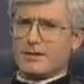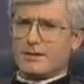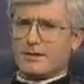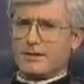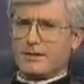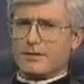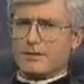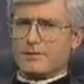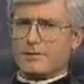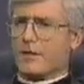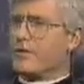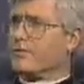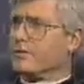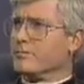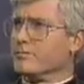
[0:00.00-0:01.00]
uh,
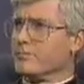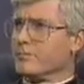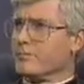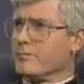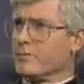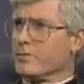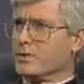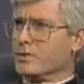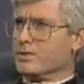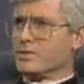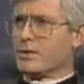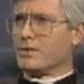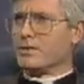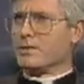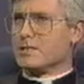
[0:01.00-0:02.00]
loved them with the
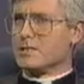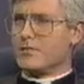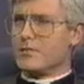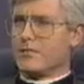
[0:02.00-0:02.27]
tenderness of